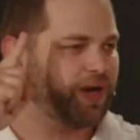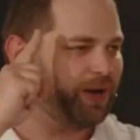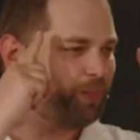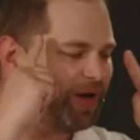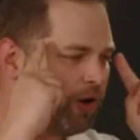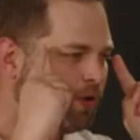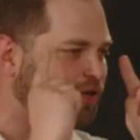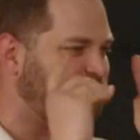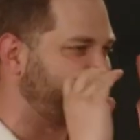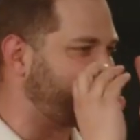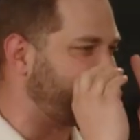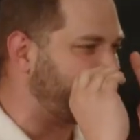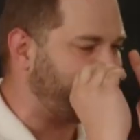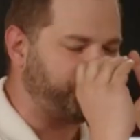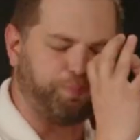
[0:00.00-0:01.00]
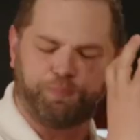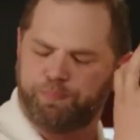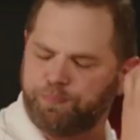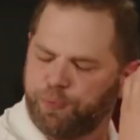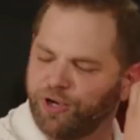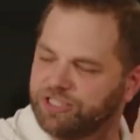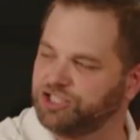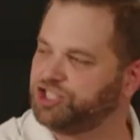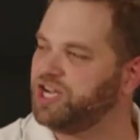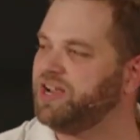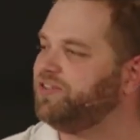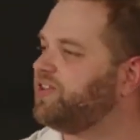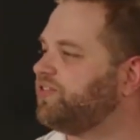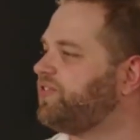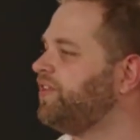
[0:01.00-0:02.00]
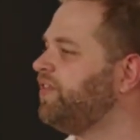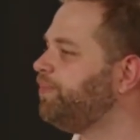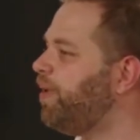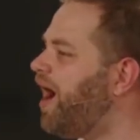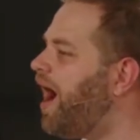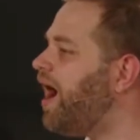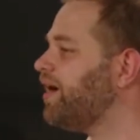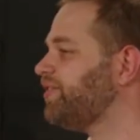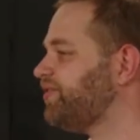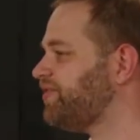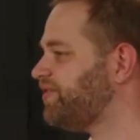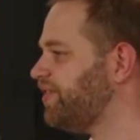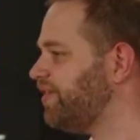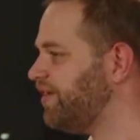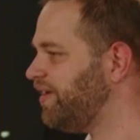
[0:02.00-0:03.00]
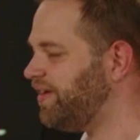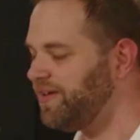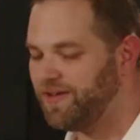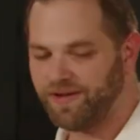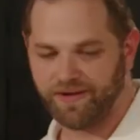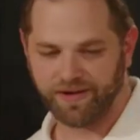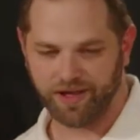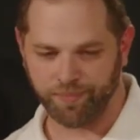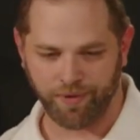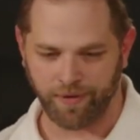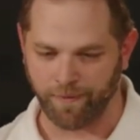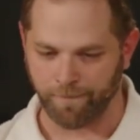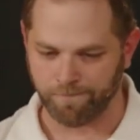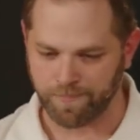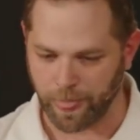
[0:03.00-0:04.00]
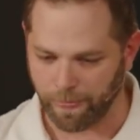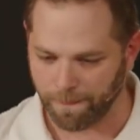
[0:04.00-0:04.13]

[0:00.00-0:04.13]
we, we don't just put Jesus in the box. Come on.